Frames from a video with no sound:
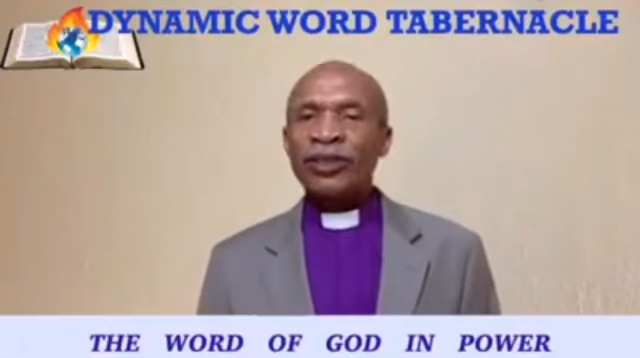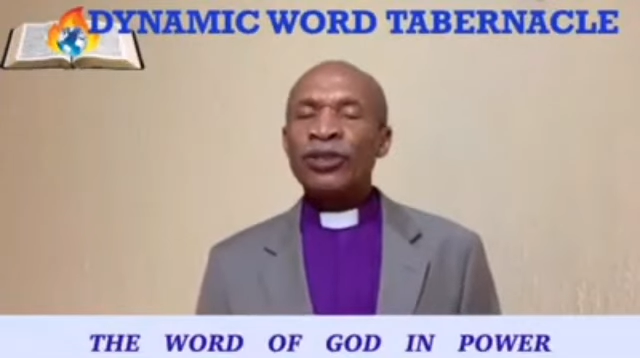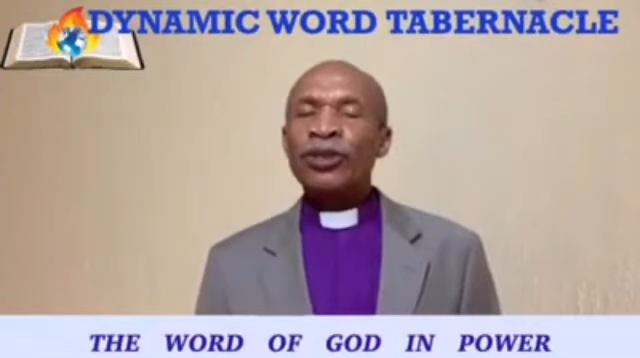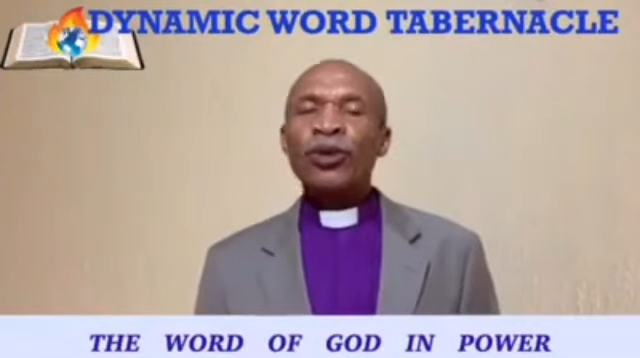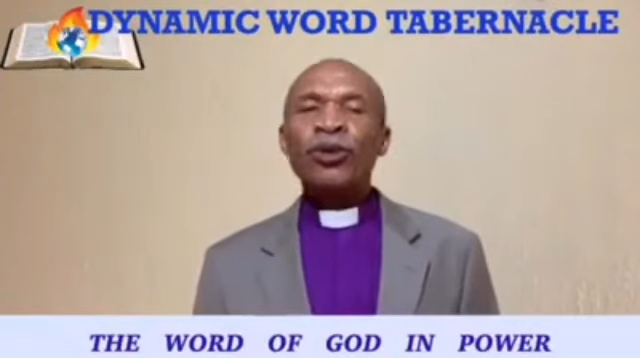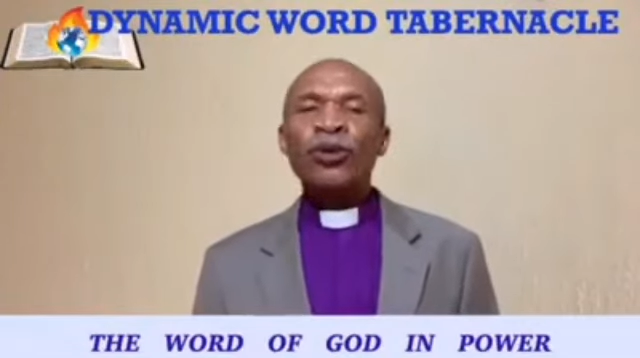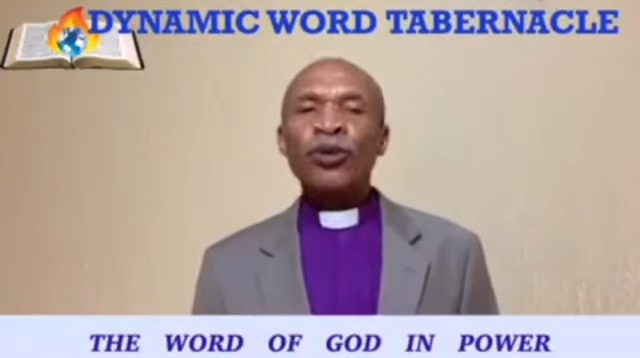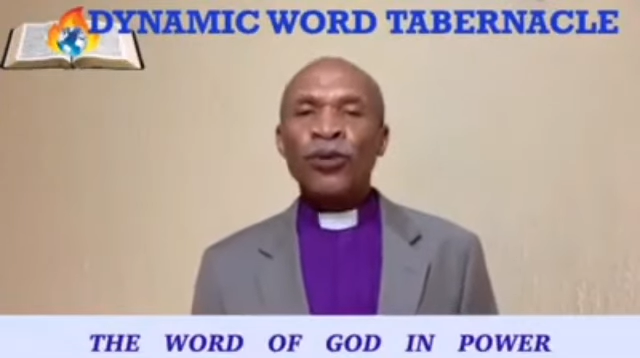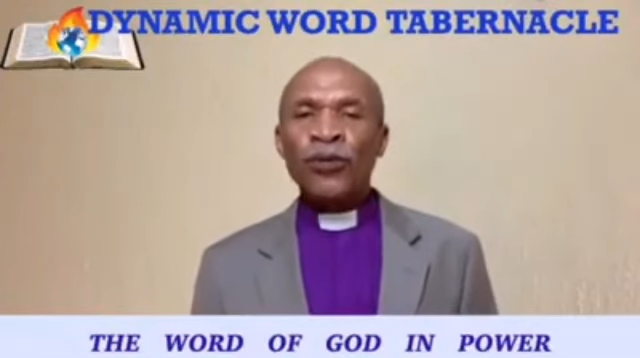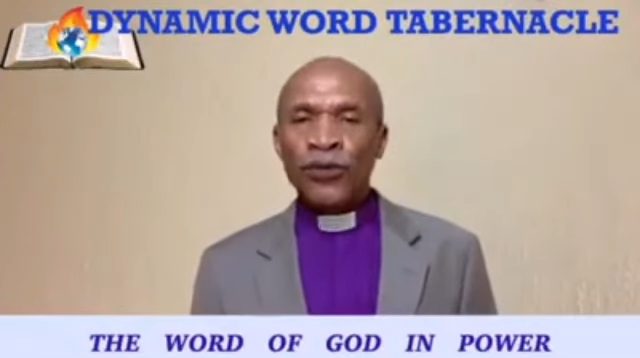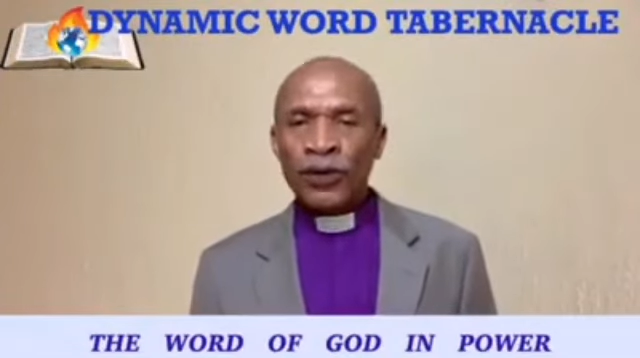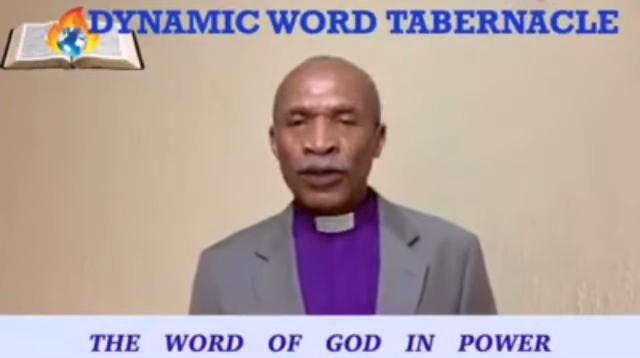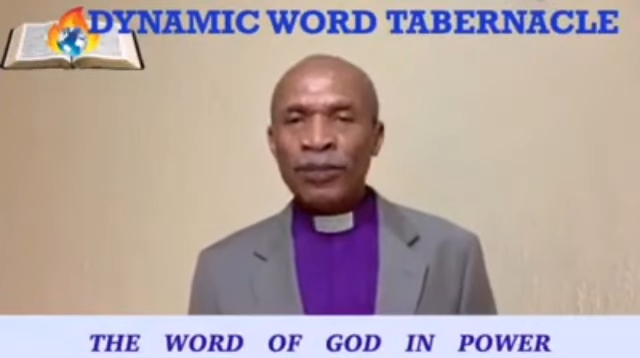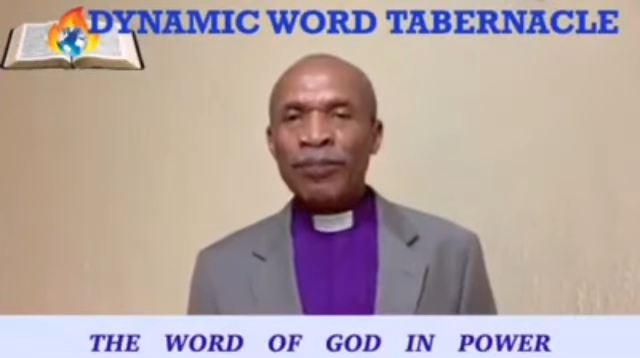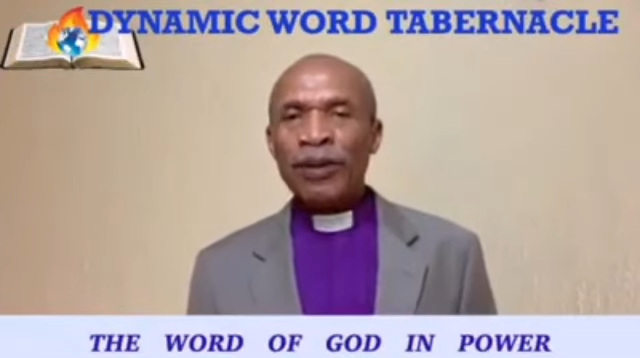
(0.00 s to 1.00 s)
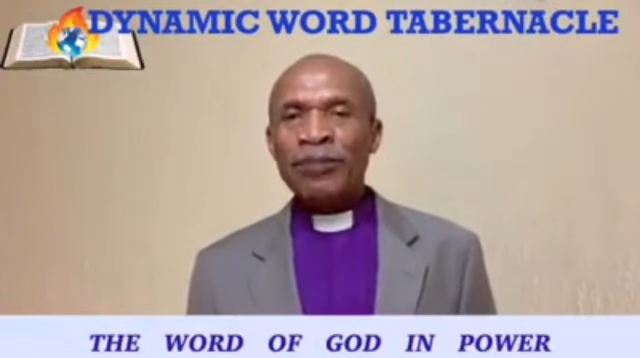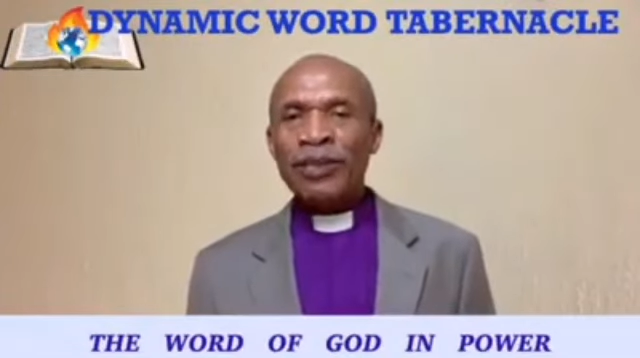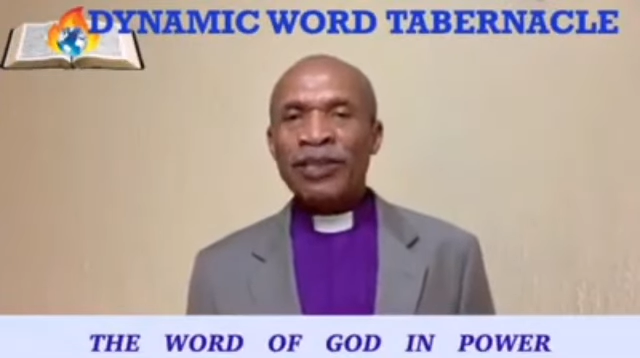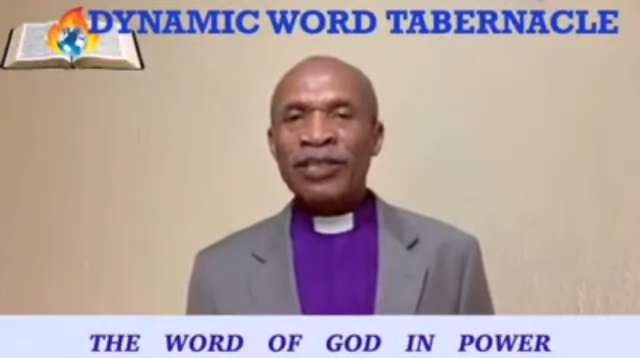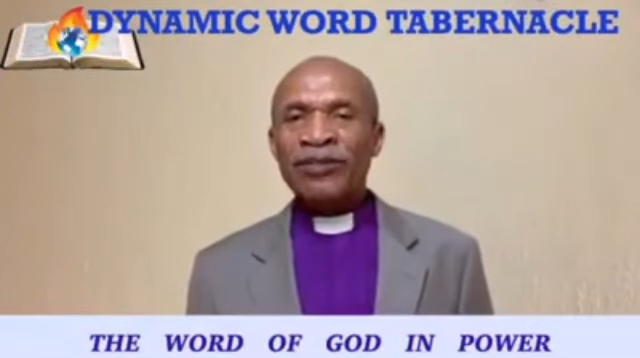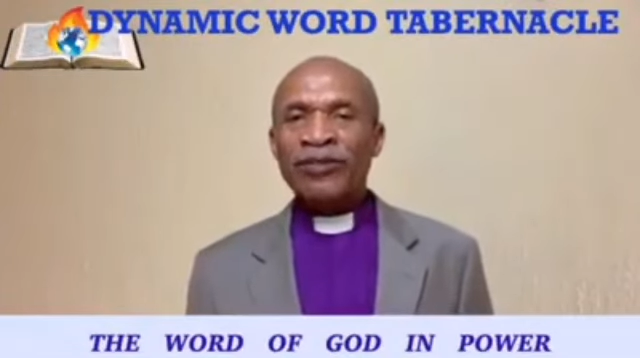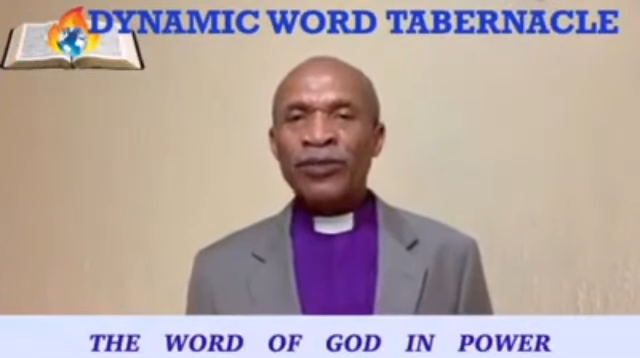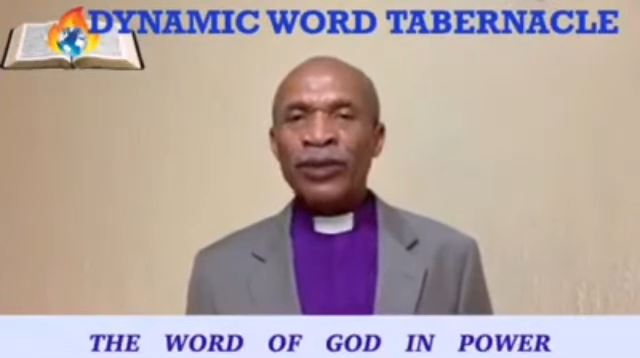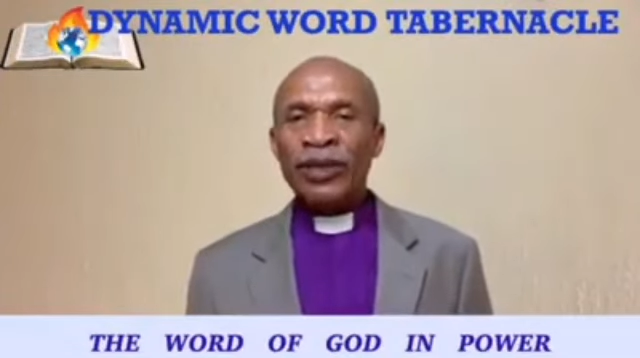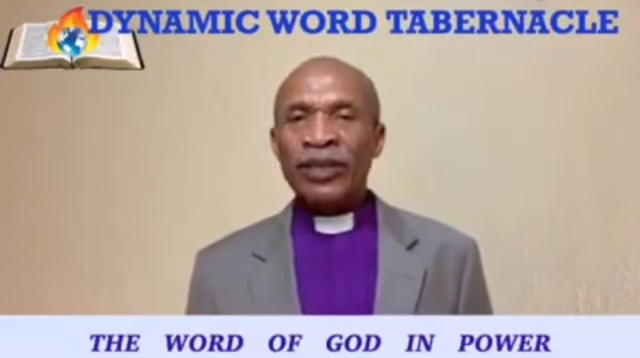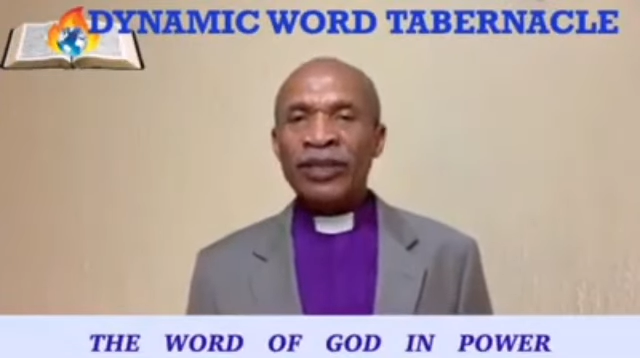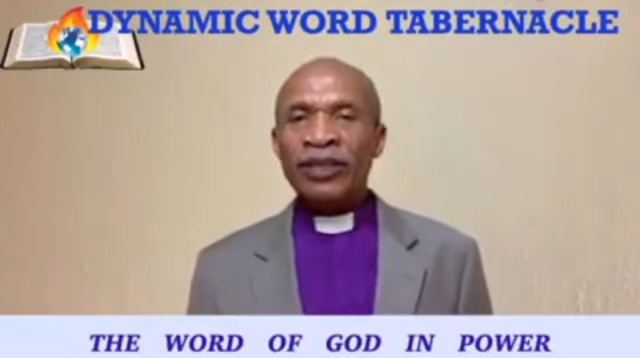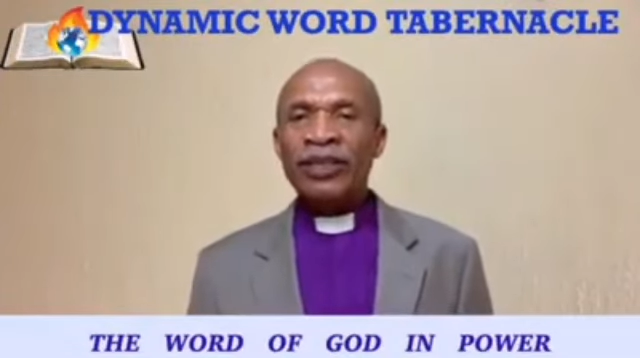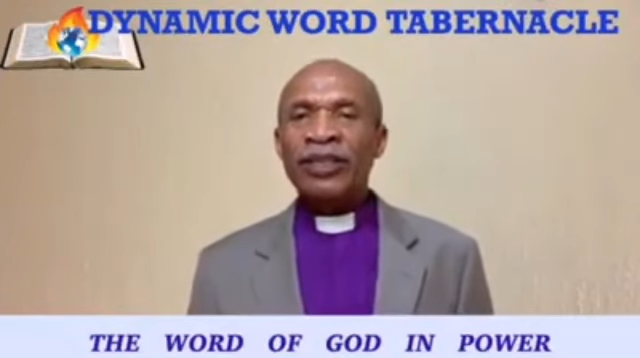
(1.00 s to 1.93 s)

Don't look for the permissive will.